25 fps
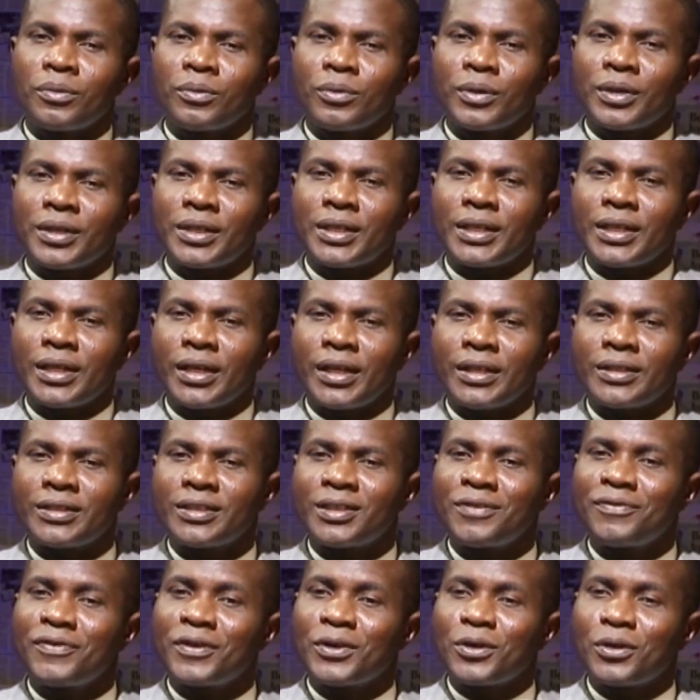Well, it's
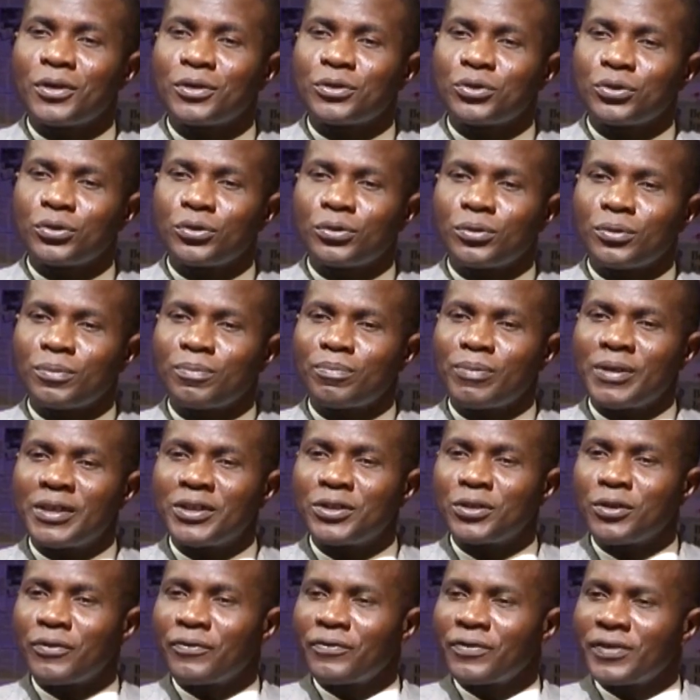difficult to
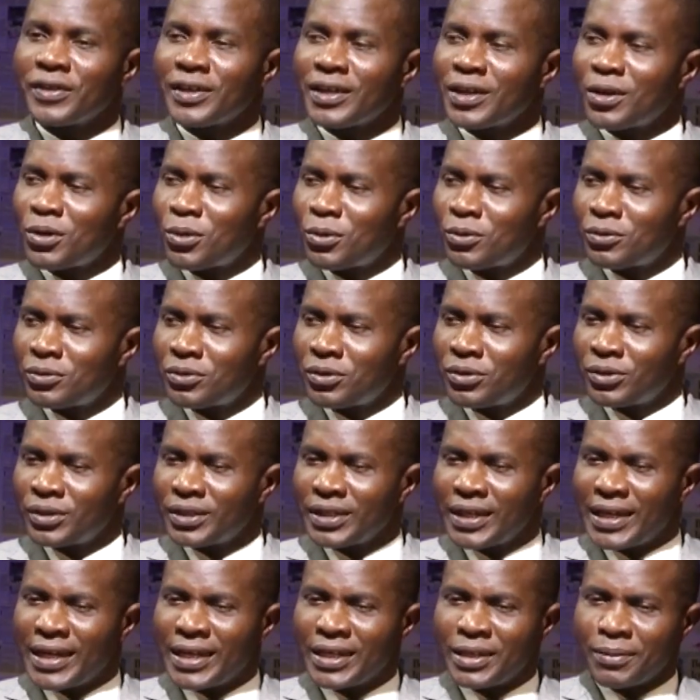place your finger
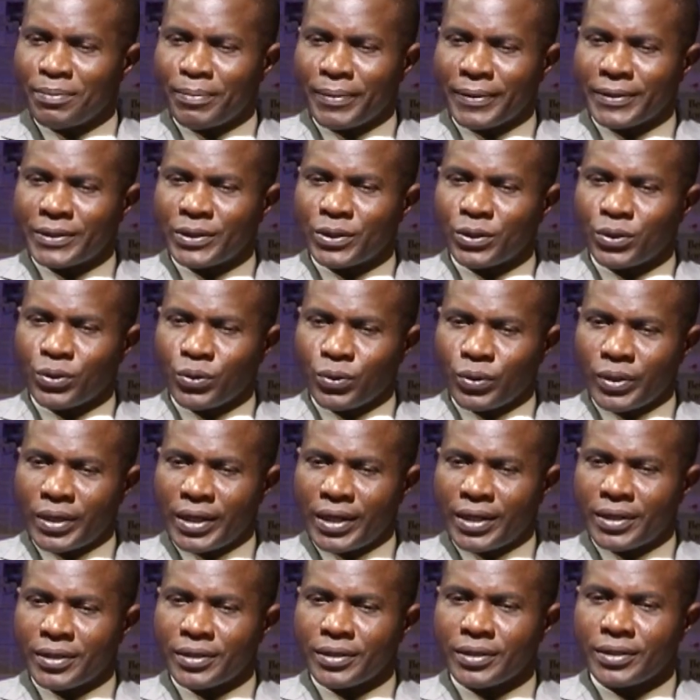on any
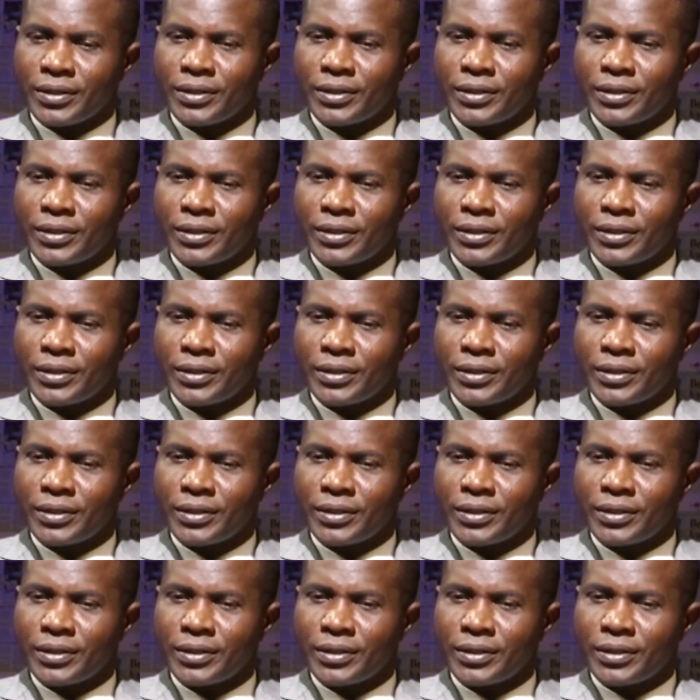particular